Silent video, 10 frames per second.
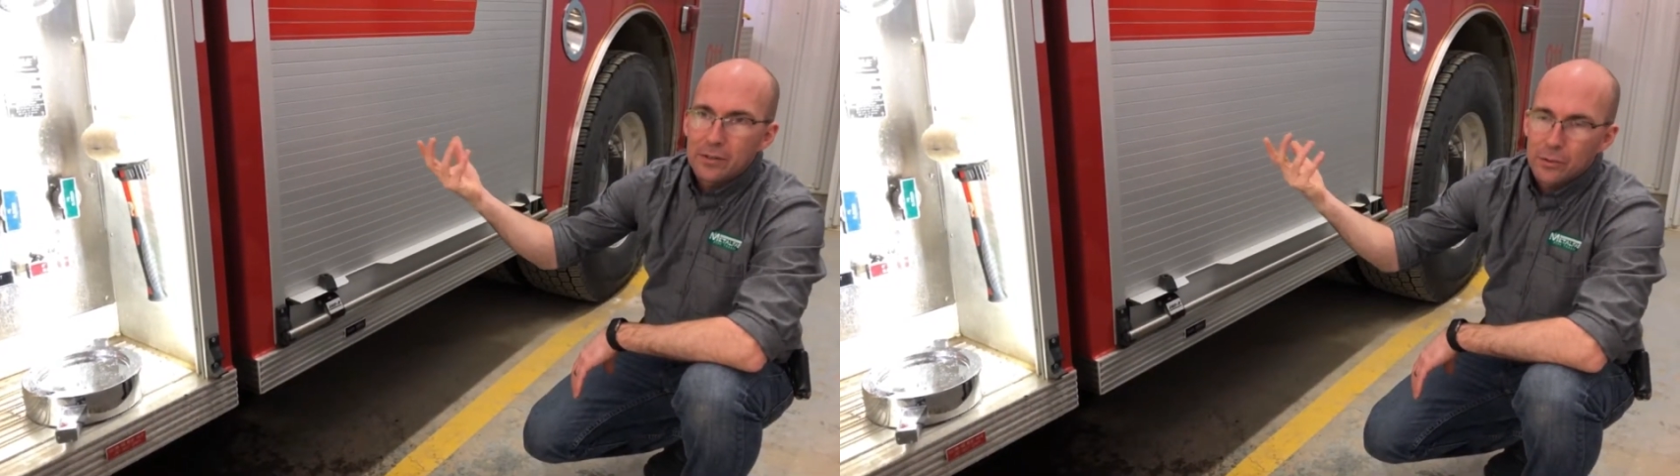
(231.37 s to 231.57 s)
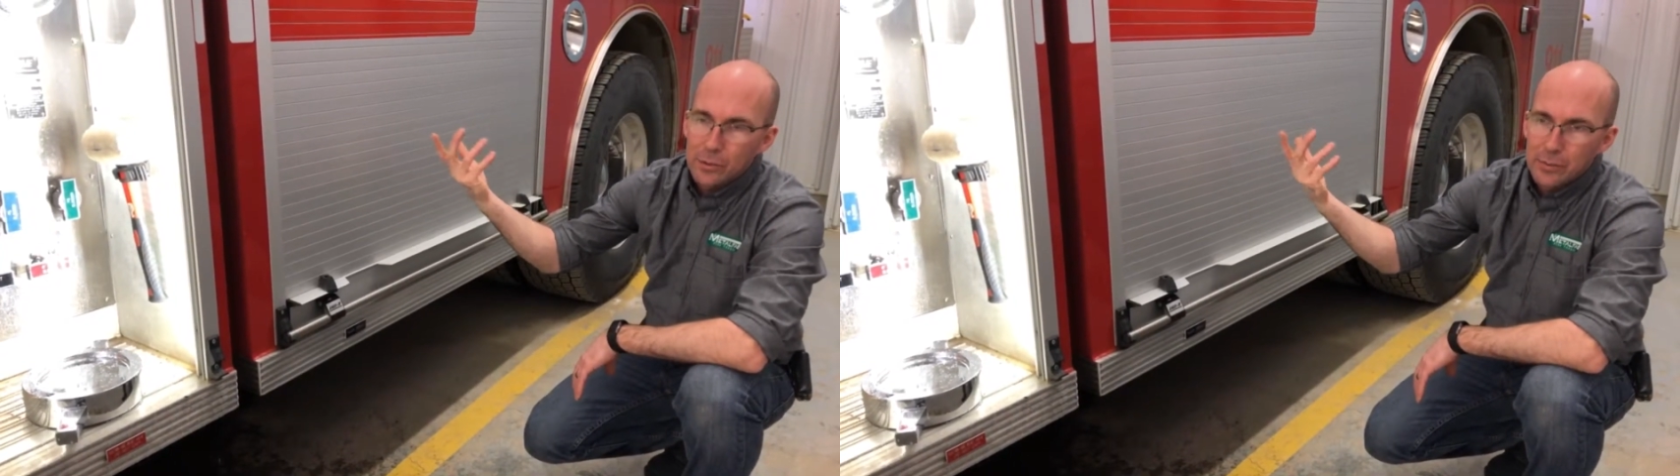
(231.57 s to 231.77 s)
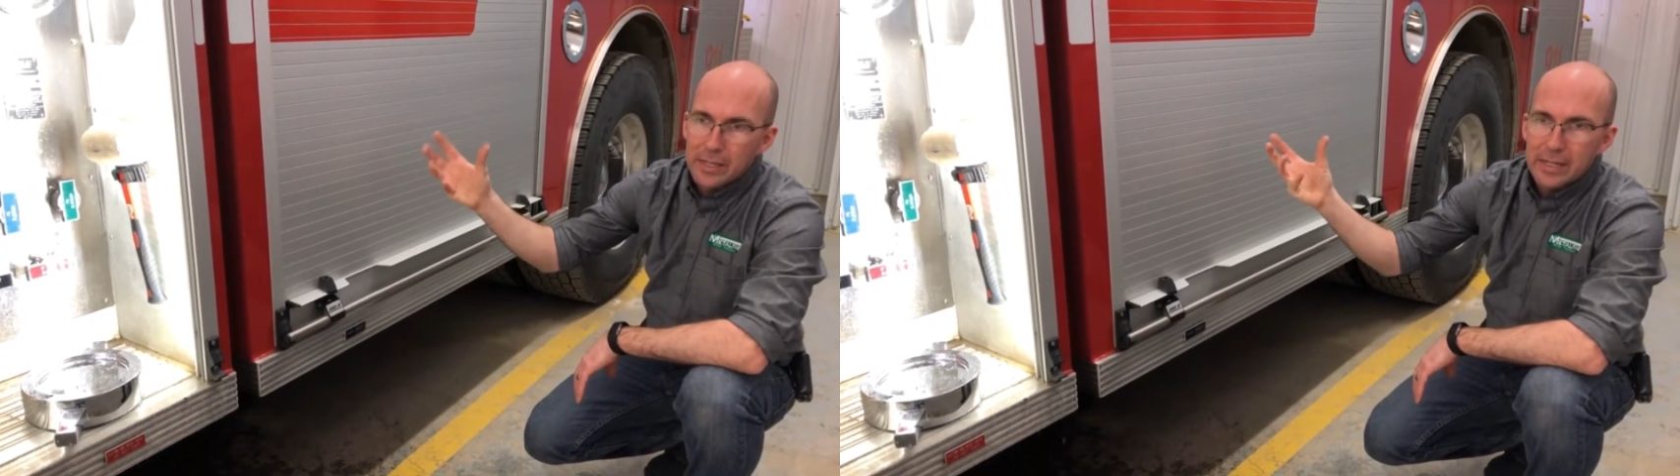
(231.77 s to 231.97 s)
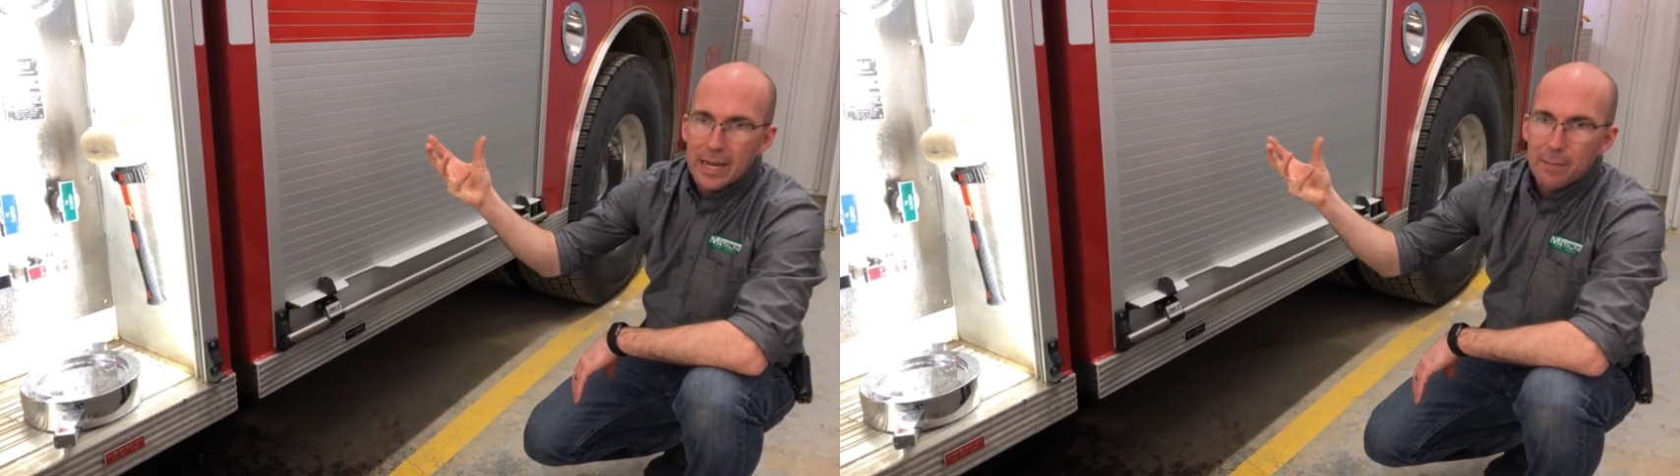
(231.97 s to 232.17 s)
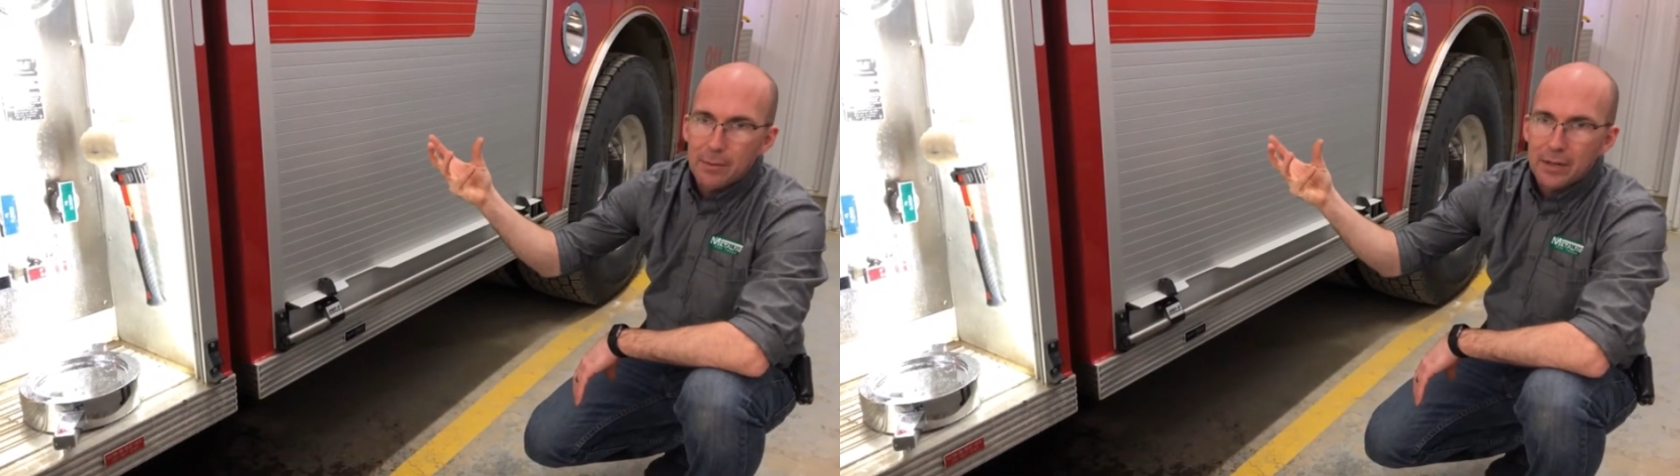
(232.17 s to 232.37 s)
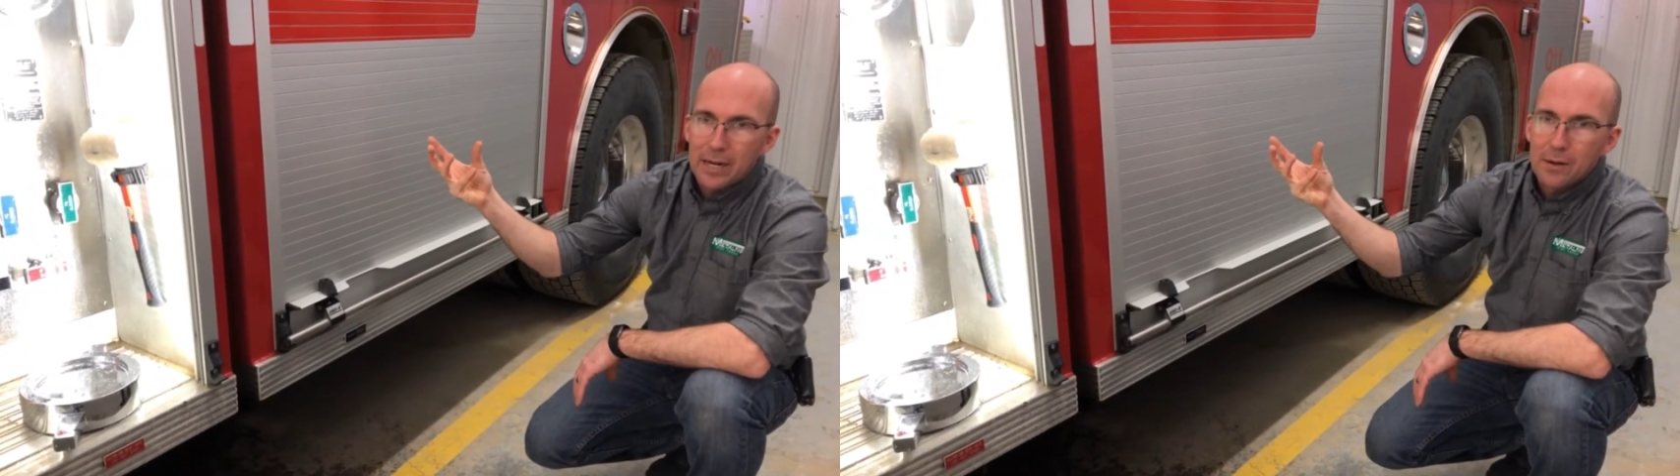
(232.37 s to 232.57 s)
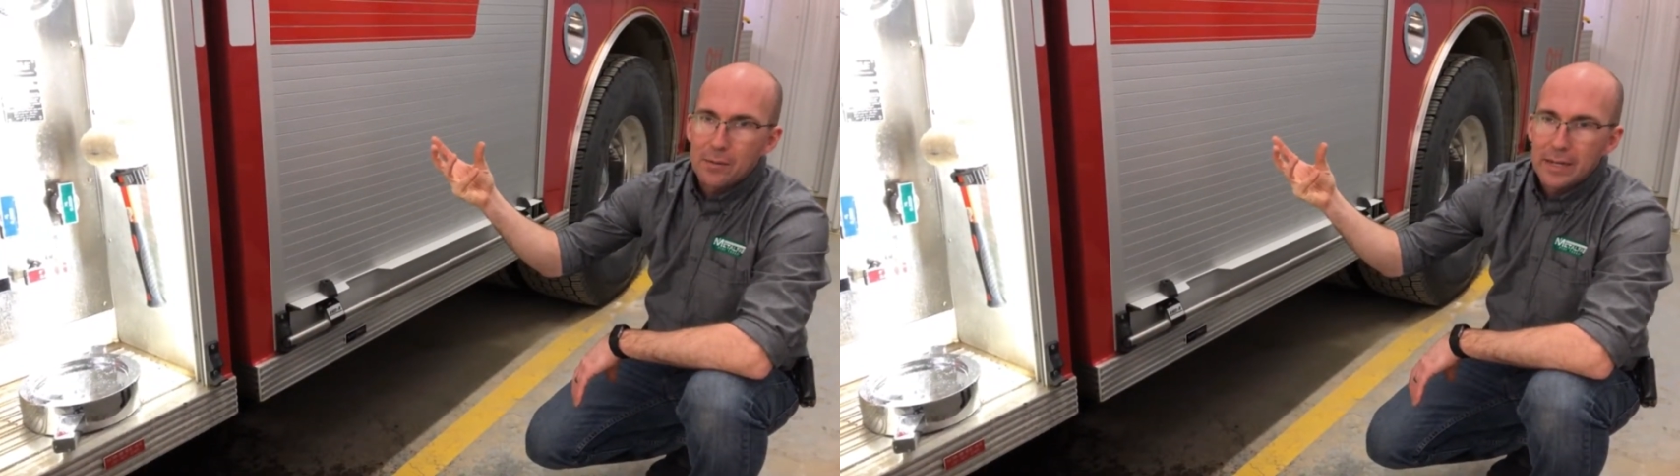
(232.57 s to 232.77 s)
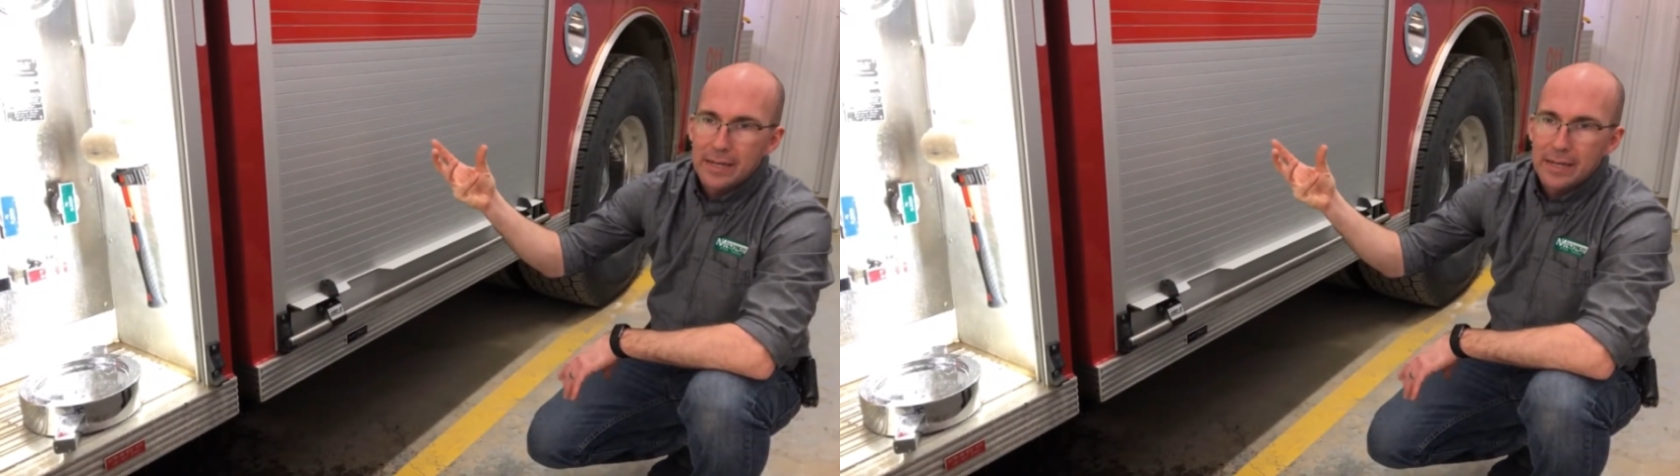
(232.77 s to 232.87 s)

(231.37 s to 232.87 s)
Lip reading: So you would take that plug out,